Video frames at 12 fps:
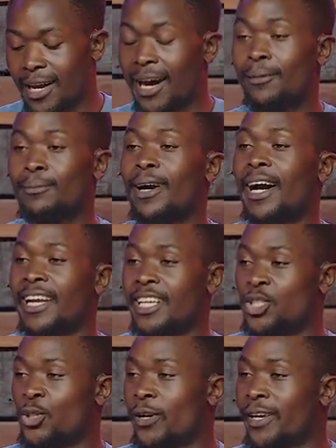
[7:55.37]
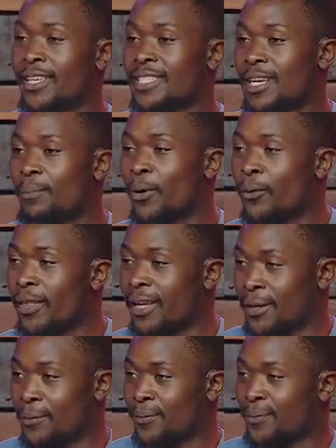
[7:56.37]
come and enjoy the supper with
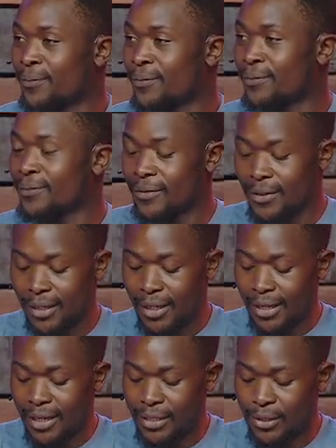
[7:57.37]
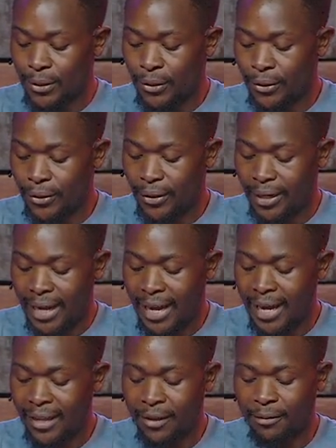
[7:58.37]
him. And so
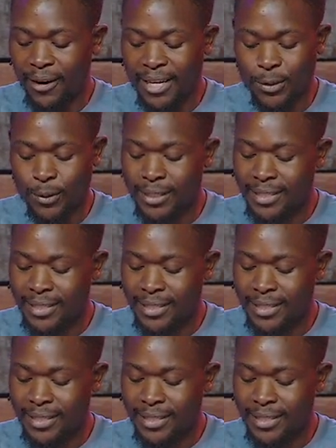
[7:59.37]
the first